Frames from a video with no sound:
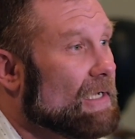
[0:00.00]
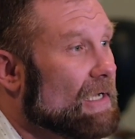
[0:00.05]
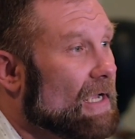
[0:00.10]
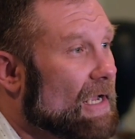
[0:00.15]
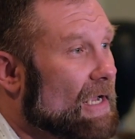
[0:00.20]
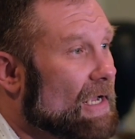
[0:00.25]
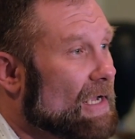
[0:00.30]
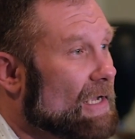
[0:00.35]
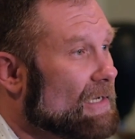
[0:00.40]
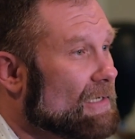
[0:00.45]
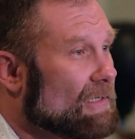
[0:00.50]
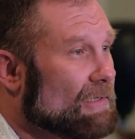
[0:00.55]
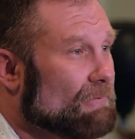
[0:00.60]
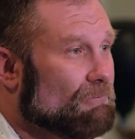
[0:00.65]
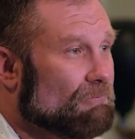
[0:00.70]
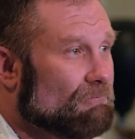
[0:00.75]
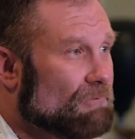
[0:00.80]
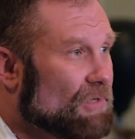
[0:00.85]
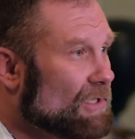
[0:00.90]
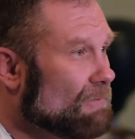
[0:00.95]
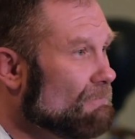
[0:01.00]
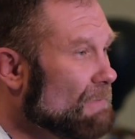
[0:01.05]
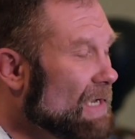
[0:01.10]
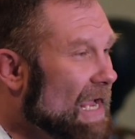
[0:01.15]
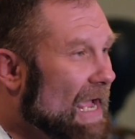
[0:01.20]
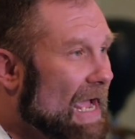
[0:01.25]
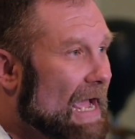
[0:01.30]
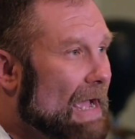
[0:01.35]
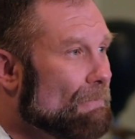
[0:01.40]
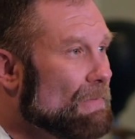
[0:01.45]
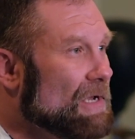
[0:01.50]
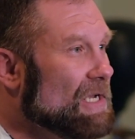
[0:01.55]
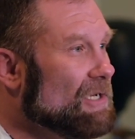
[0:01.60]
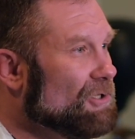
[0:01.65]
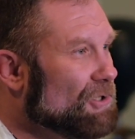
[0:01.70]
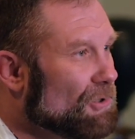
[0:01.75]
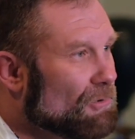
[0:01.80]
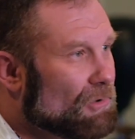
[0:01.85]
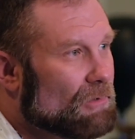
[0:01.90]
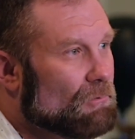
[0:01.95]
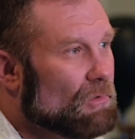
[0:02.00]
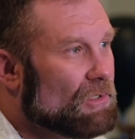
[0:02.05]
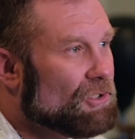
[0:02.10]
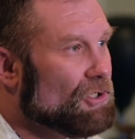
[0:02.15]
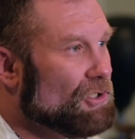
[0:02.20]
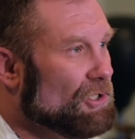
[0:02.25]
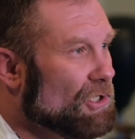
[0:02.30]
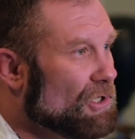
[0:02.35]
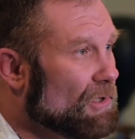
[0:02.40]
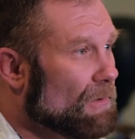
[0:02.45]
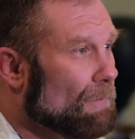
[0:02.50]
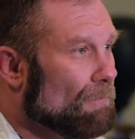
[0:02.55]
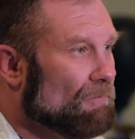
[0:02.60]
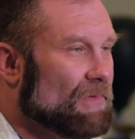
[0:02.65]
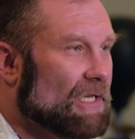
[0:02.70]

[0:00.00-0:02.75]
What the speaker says: and just be happy doing what you do.